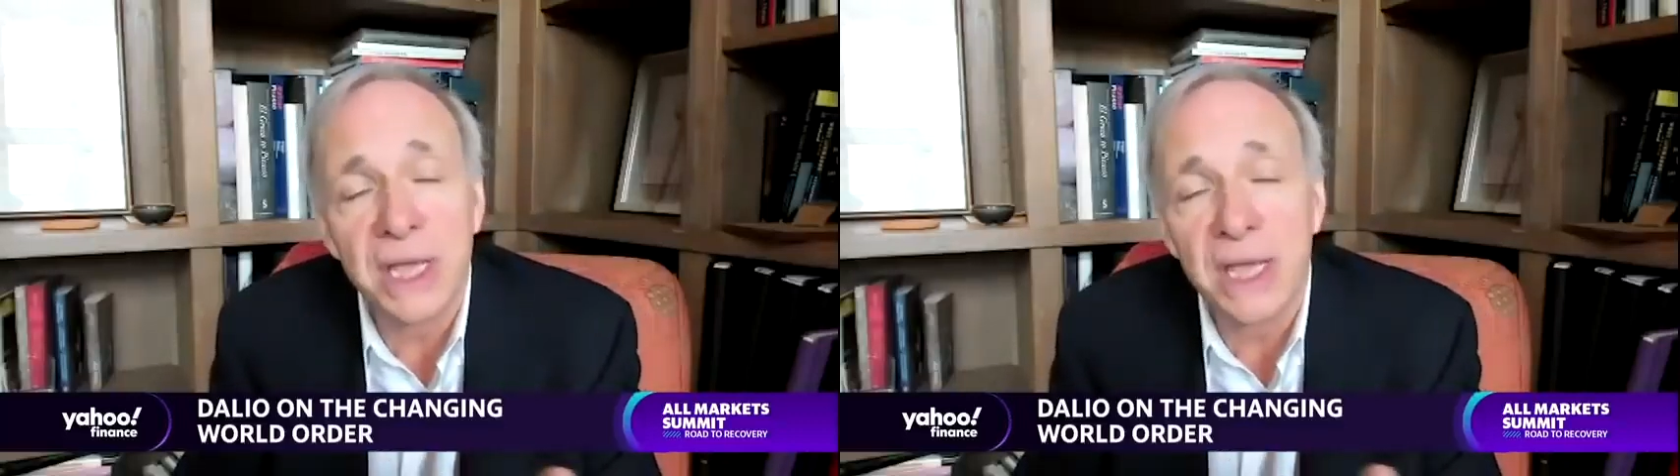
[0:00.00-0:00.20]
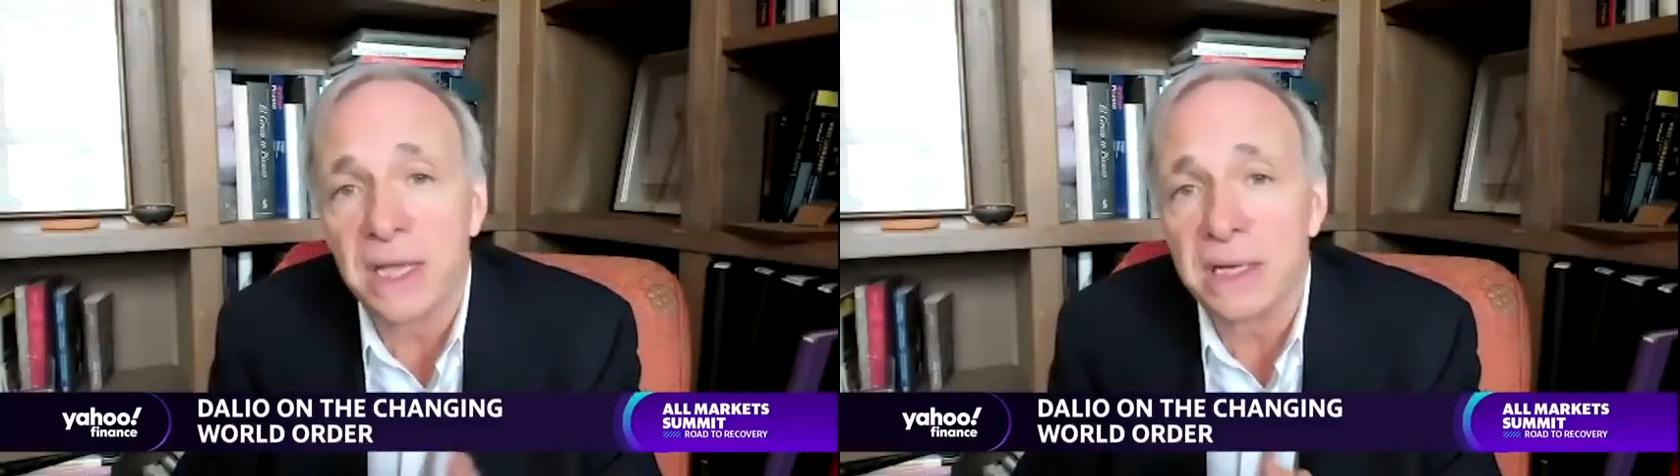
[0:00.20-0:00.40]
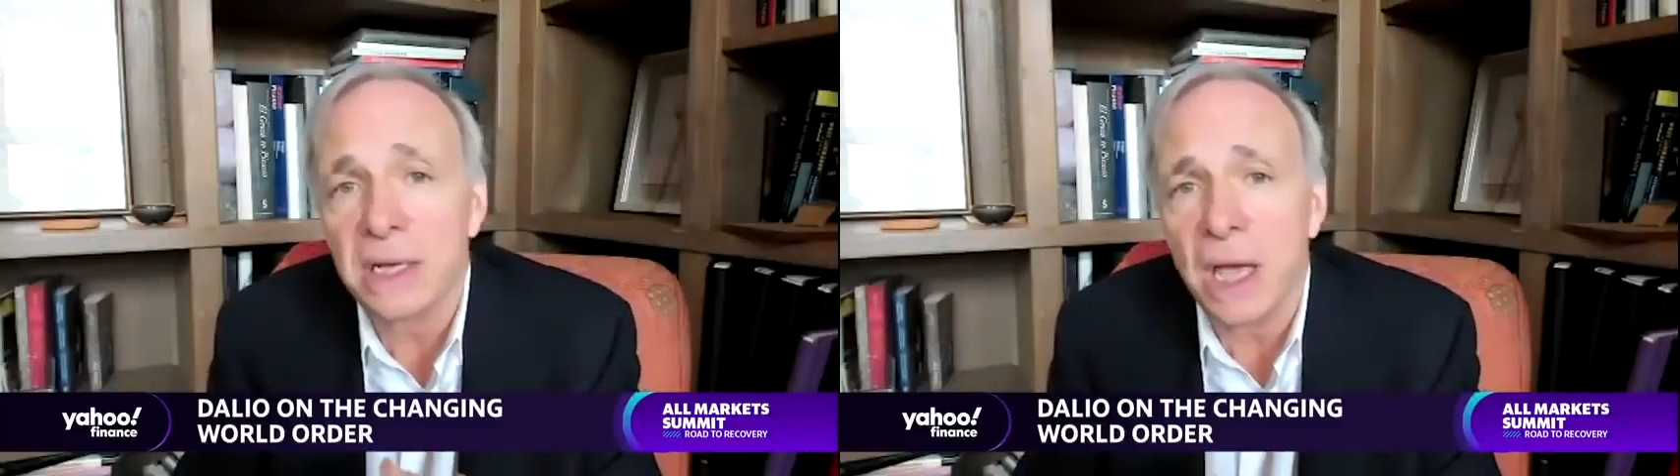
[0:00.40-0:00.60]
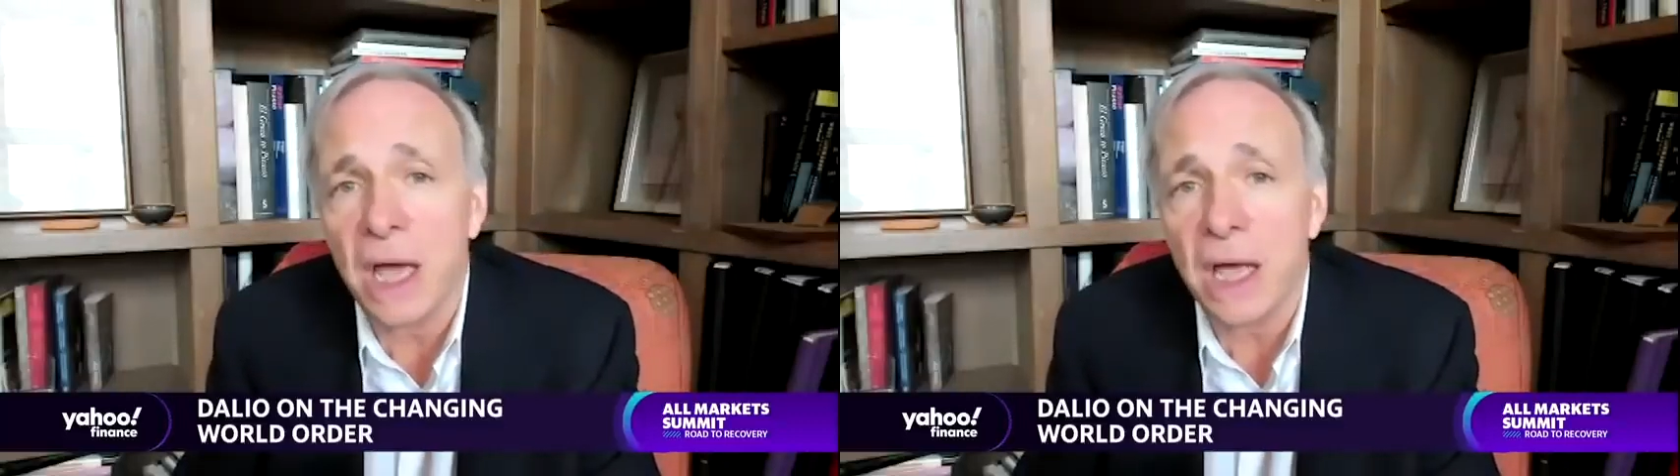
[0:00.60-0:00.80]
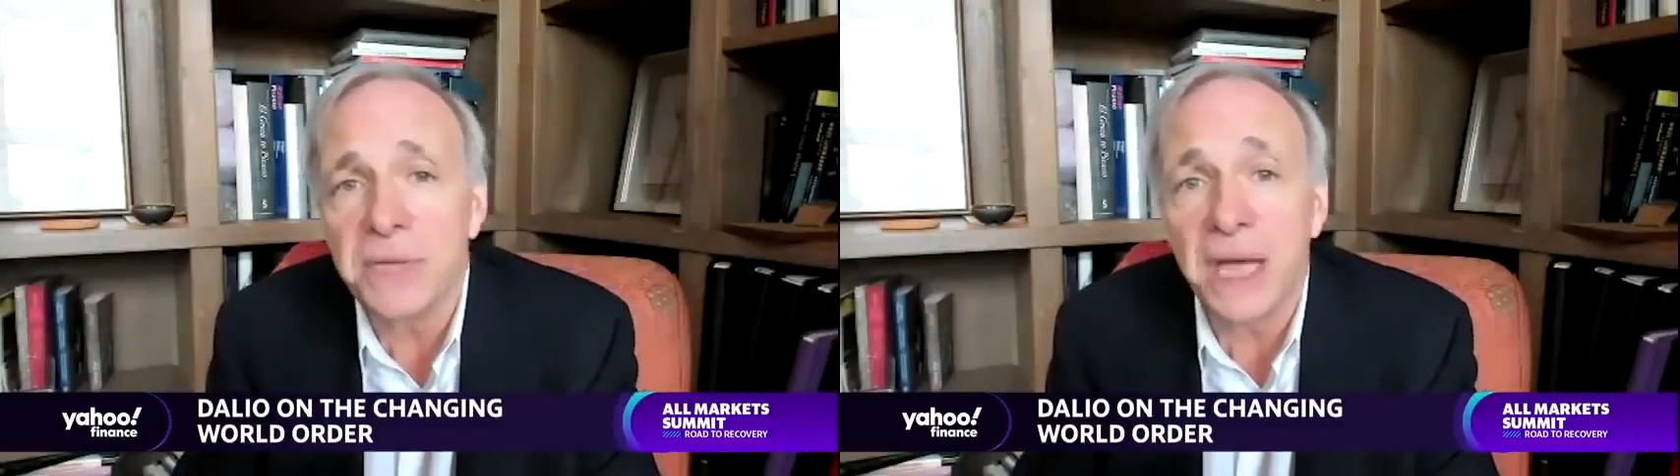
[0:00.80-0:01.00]
in
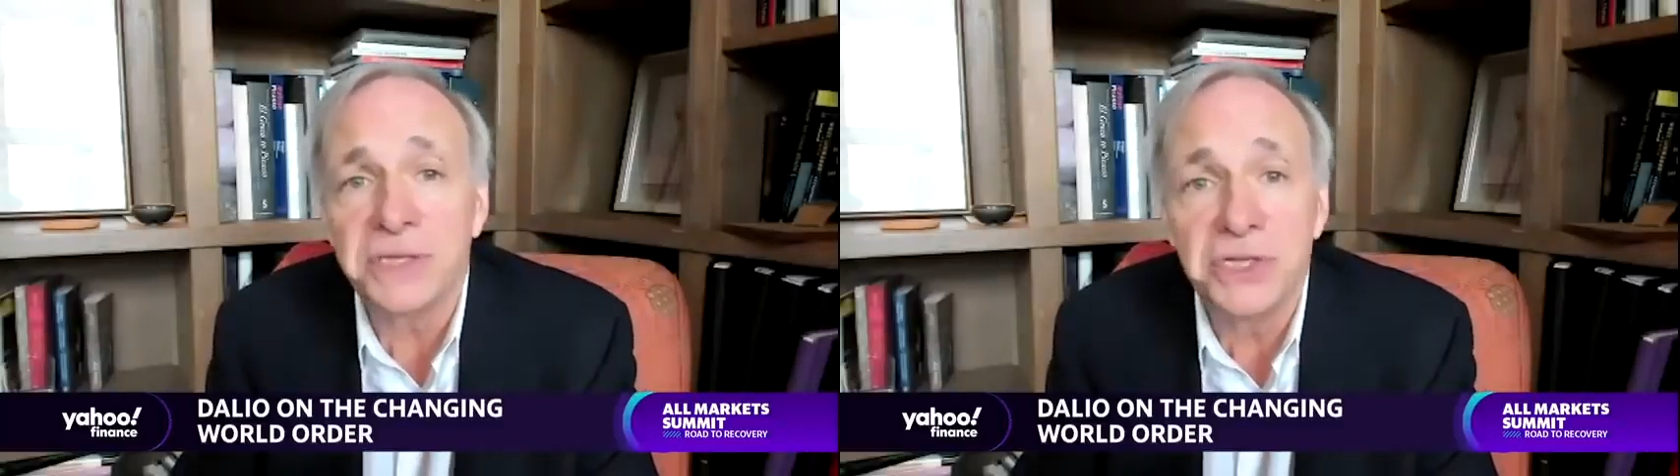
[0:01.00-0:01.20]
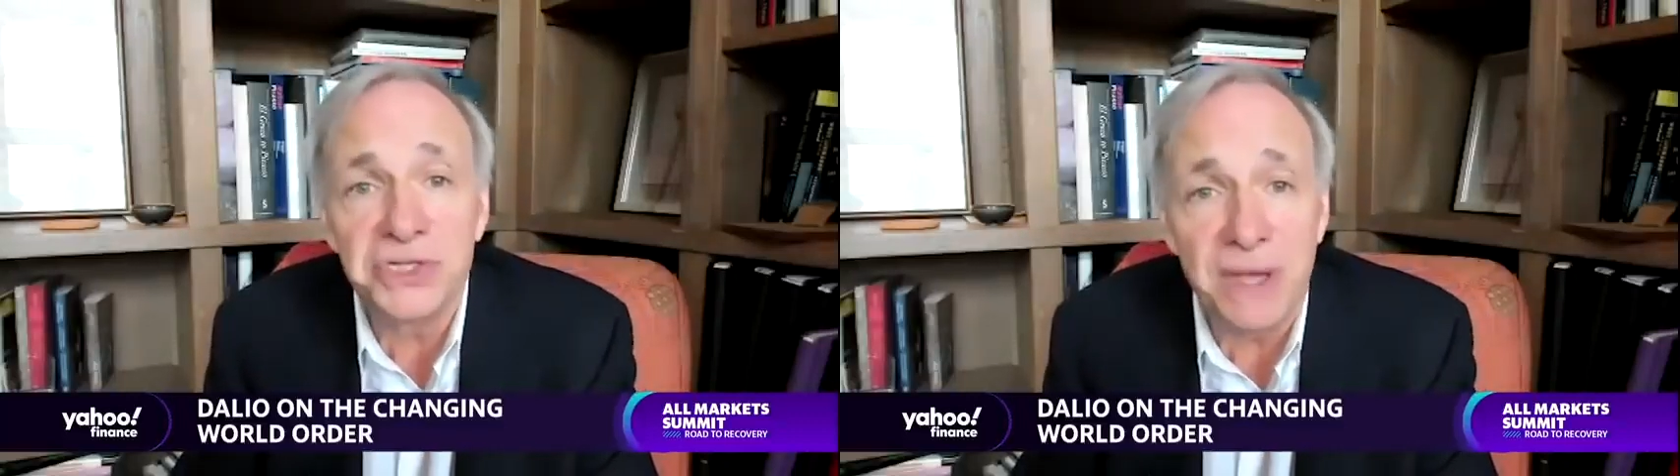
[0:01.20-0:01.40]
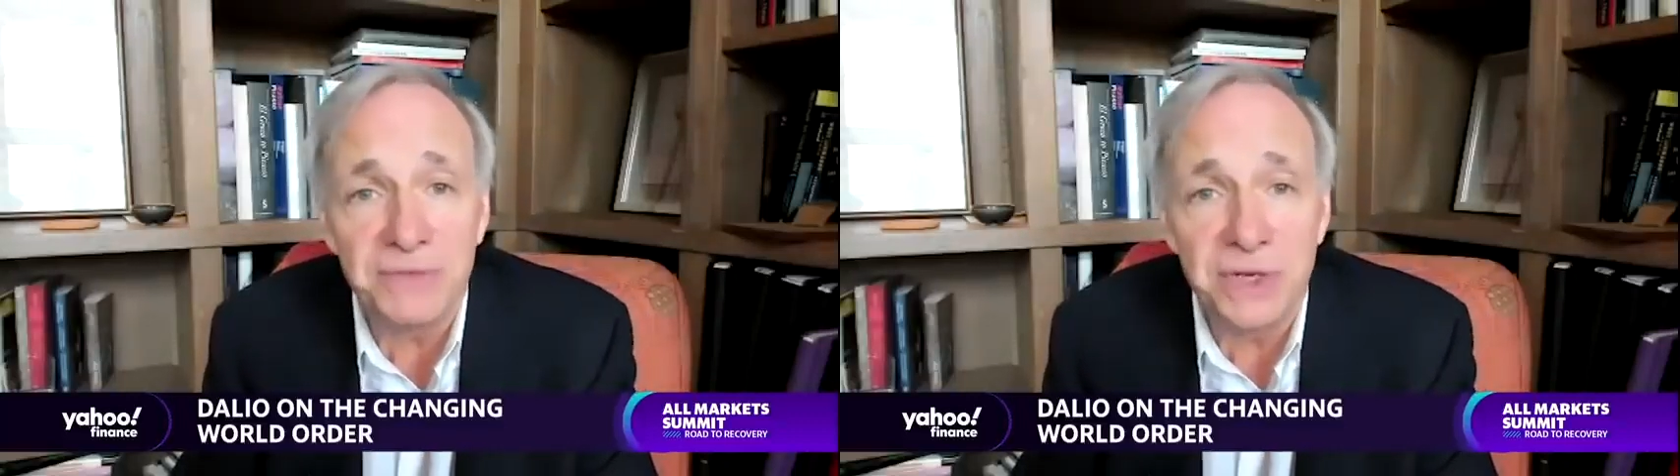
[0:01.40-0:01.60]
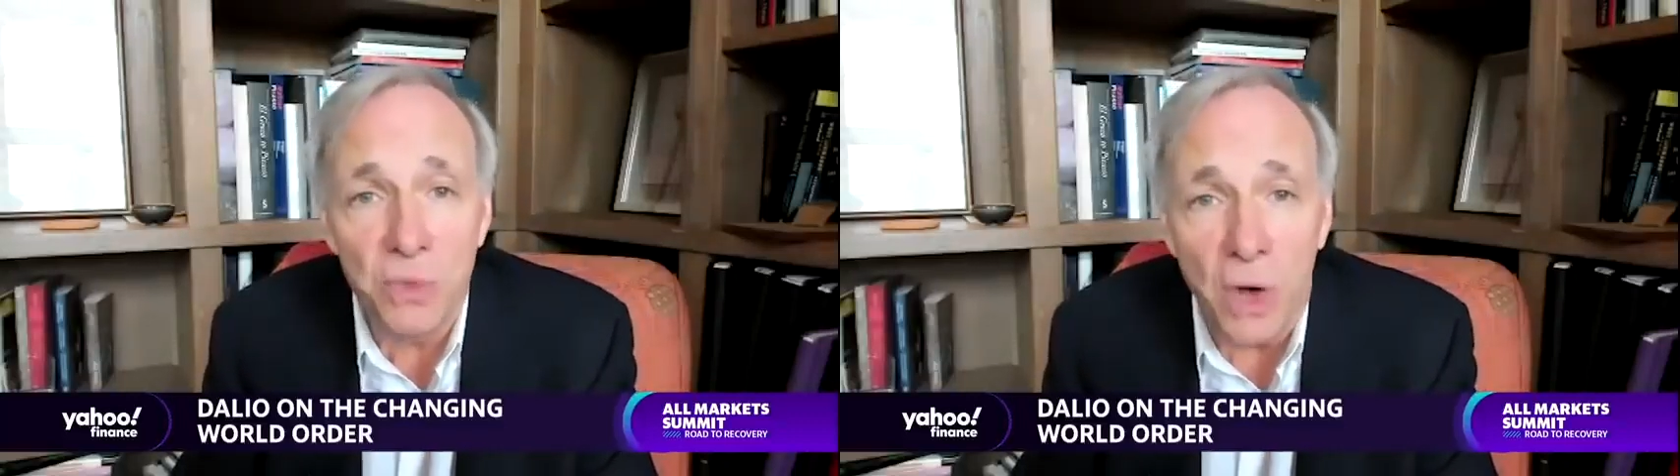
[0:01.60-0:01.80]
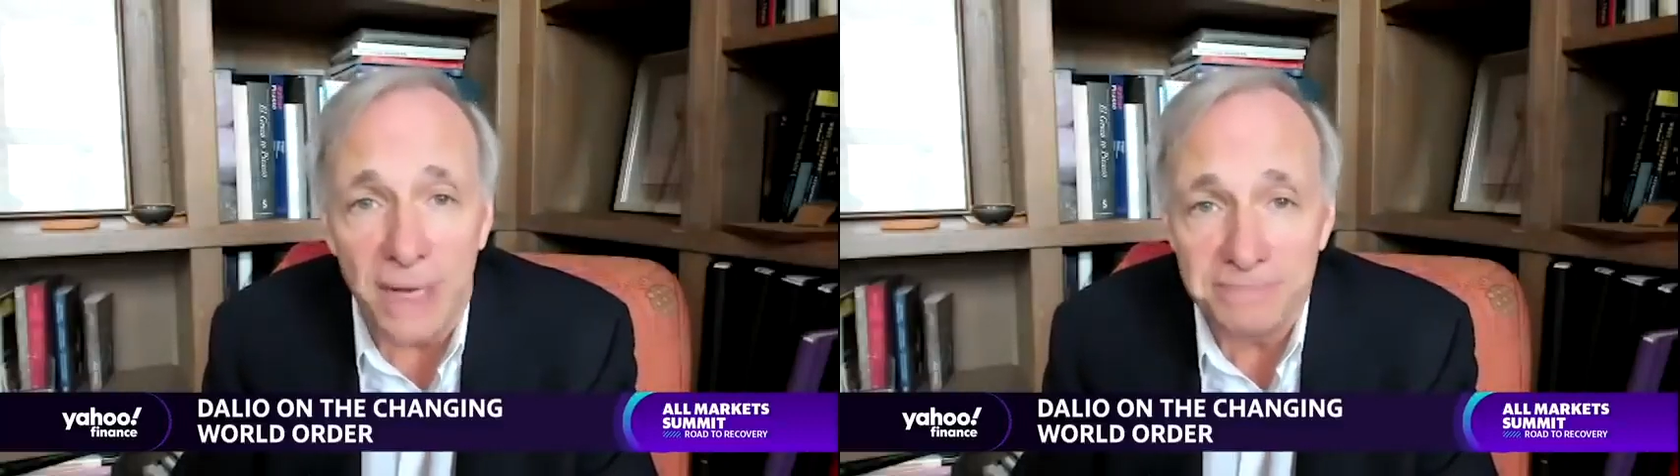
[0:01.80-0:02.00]

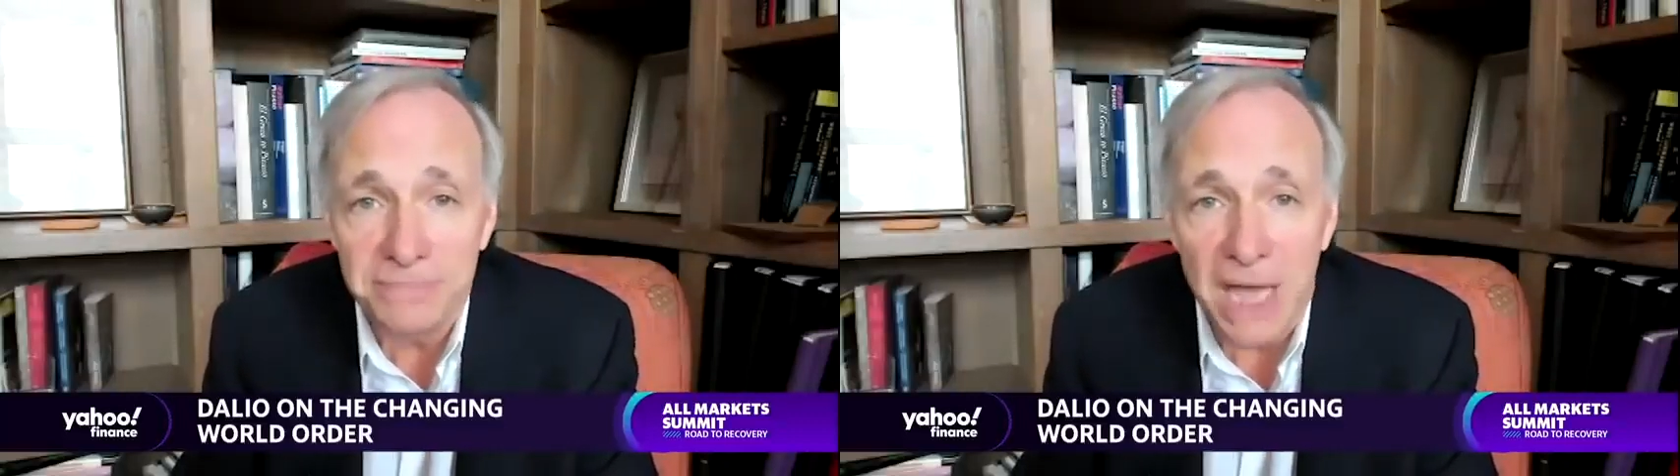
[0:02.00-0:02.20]
1971.